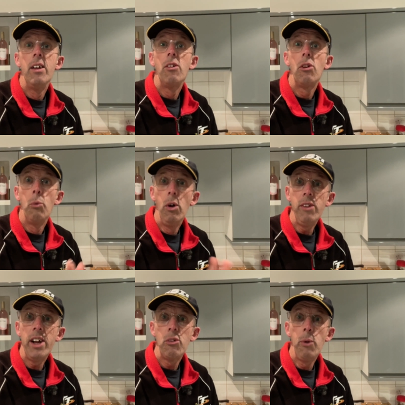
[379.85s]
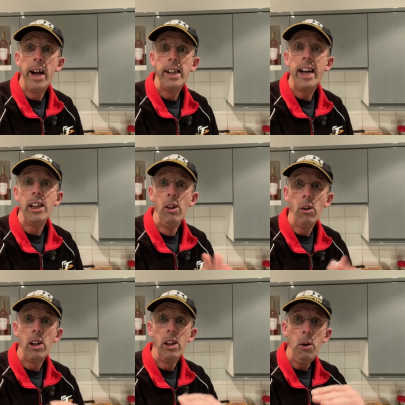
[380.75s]
Towards that twilight,
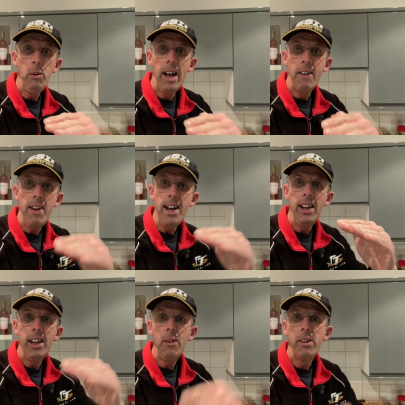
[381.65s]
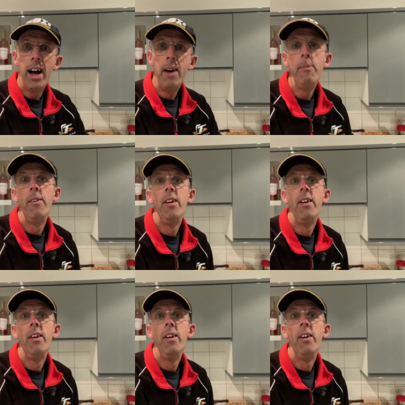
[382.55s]
look low down, fairly low down,